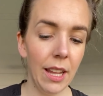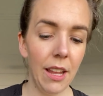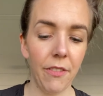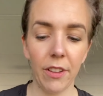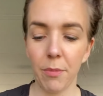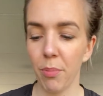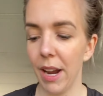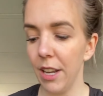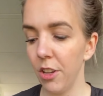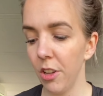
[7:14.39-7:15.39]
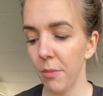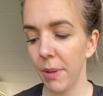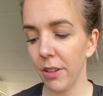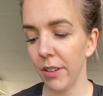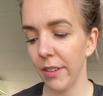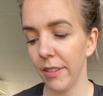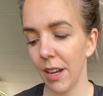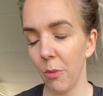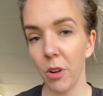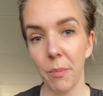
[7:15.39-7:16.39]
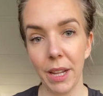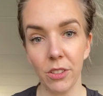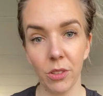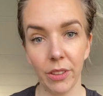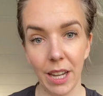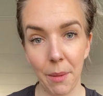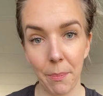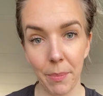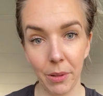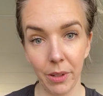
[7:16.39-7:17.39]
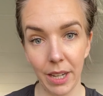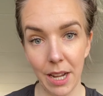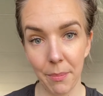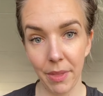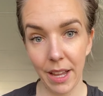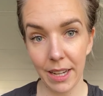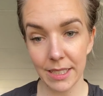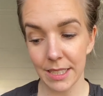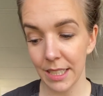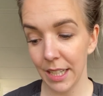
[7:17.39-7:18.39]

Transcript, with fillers: if it's brand new because I want to make sure that I'm building up that